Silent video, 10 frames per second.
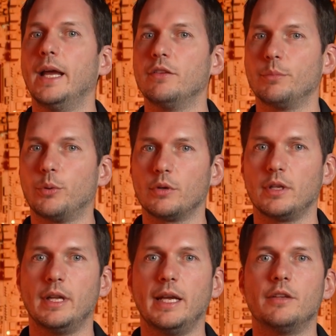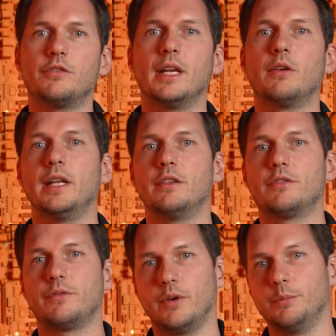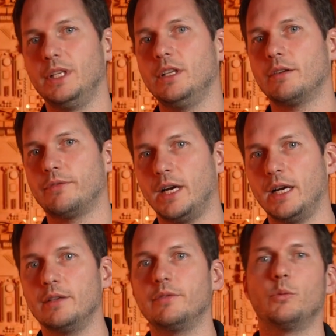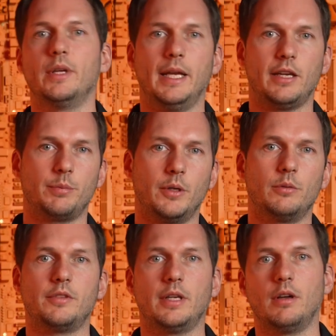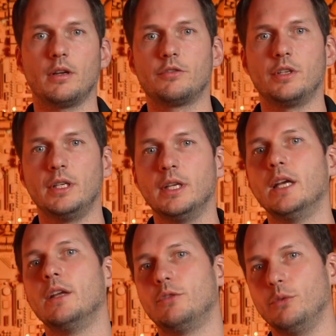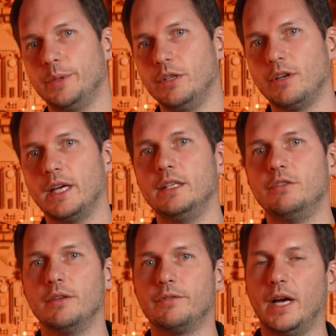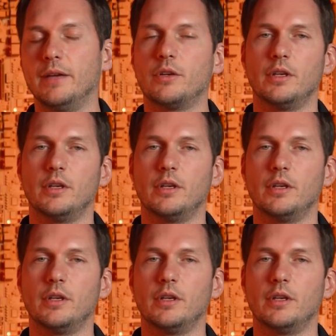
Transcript: and support the latest and greatest from DDR5 with Expo technology to PCIe Gen 5